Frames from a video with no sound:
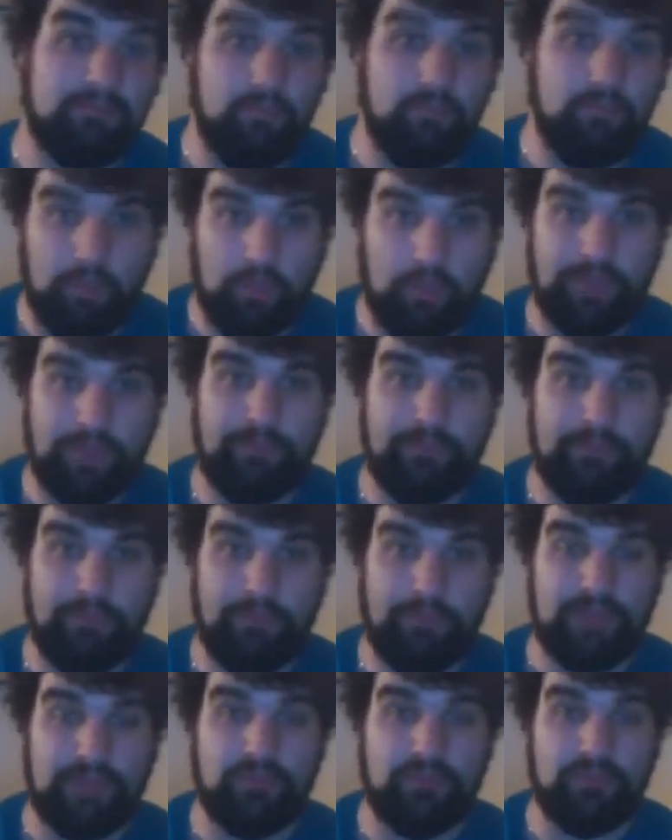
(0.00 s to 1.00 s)
looking for
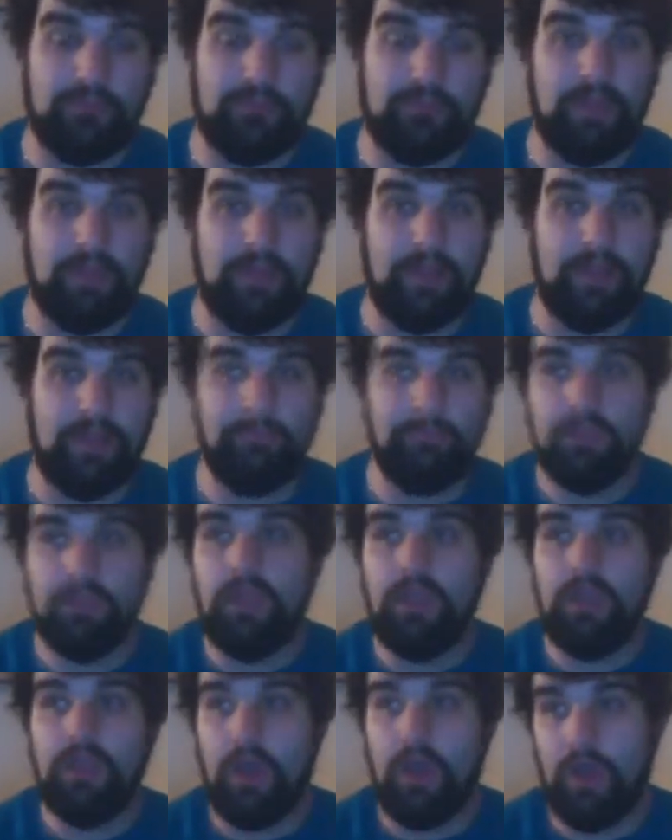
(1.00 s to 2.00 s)
Metroid Prime.
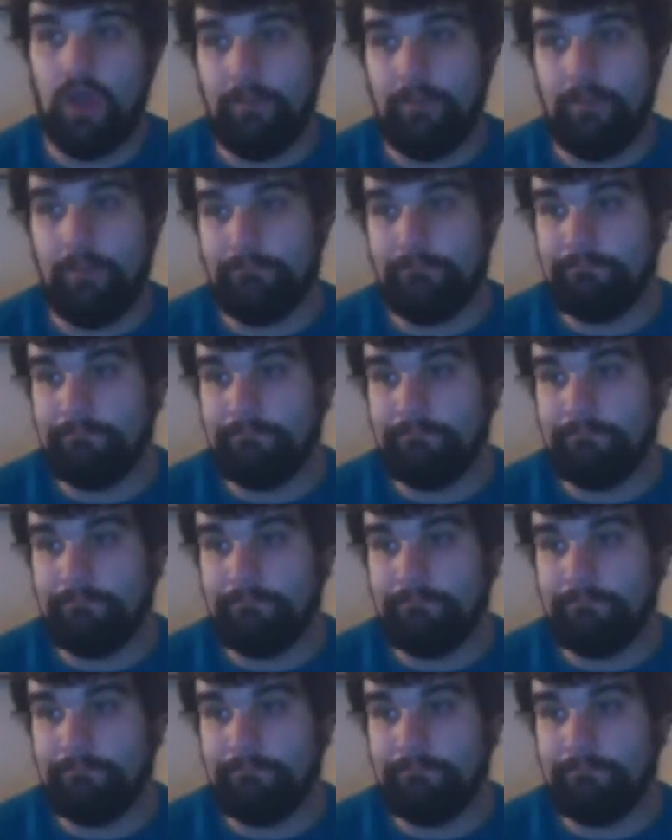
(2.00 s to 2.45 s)
That